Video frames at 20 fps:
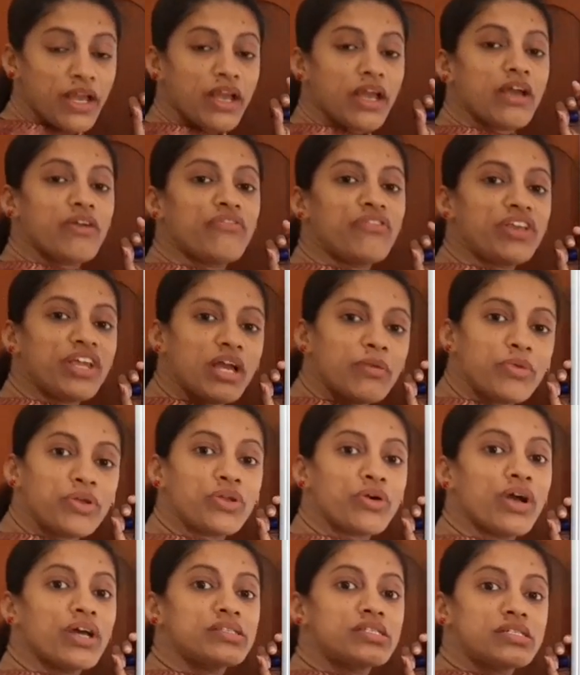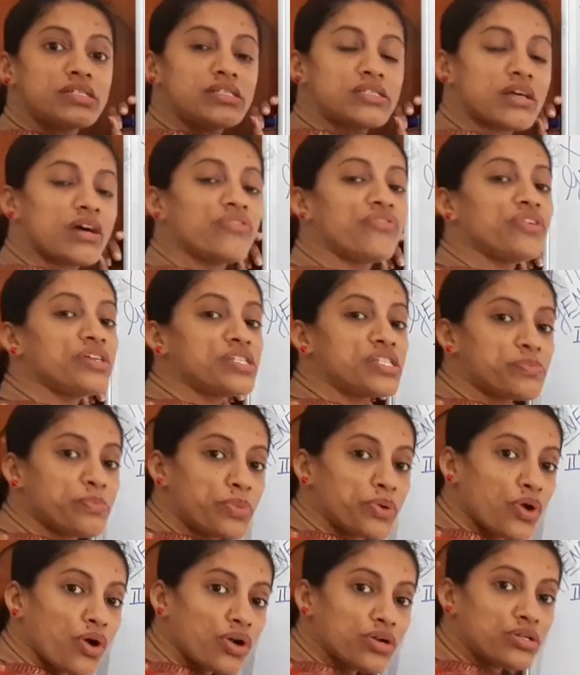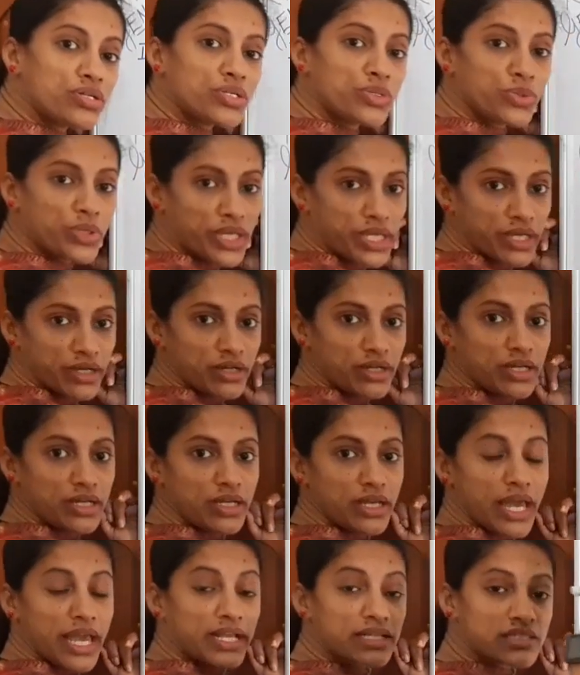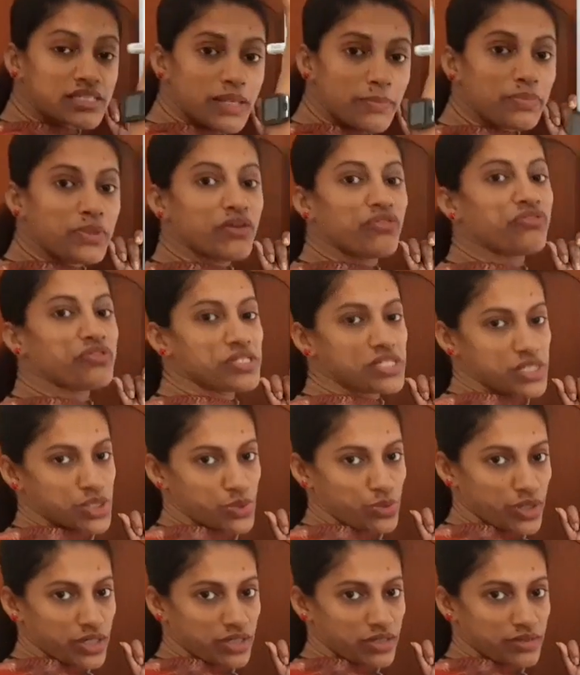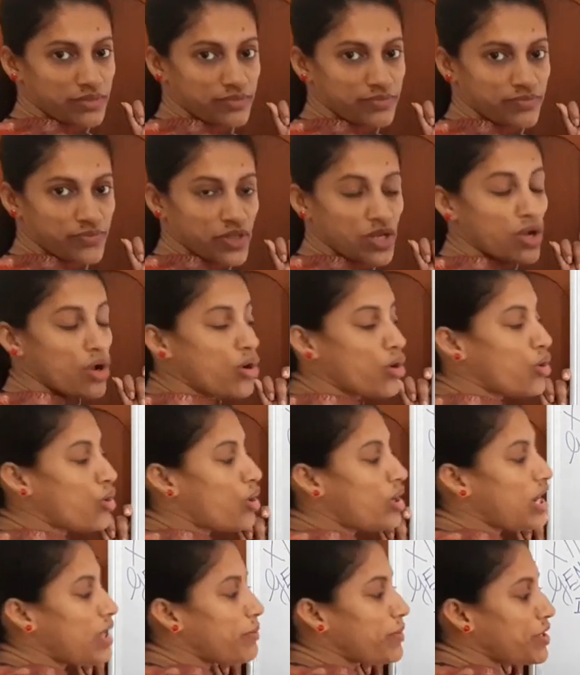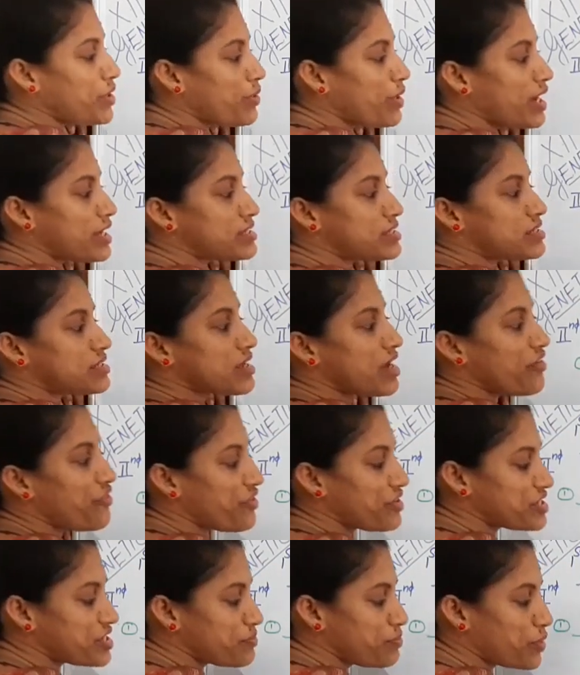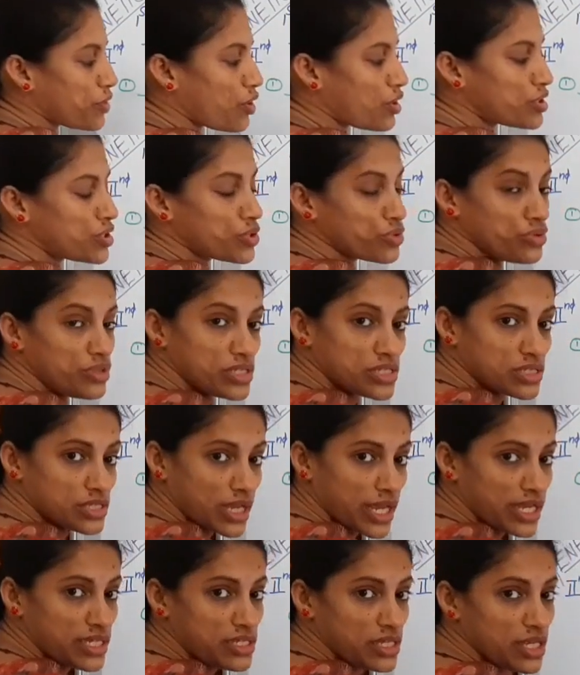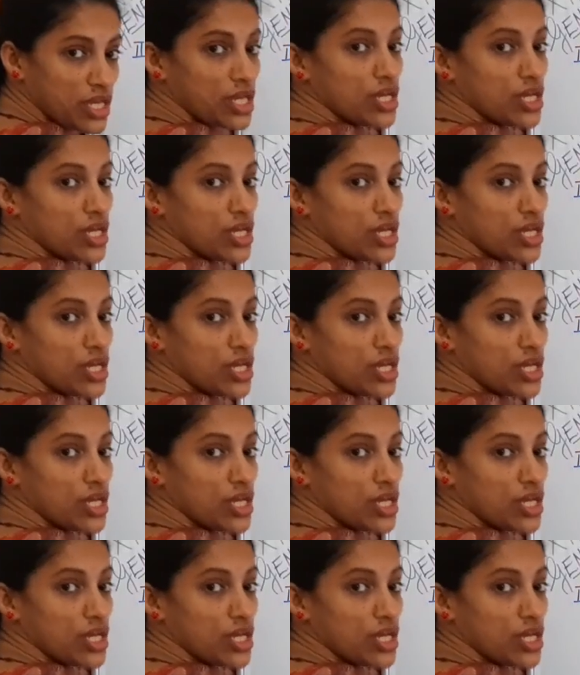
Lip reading: Every amino acids are first brought to here except the first one. All amino acids are first brought to this site.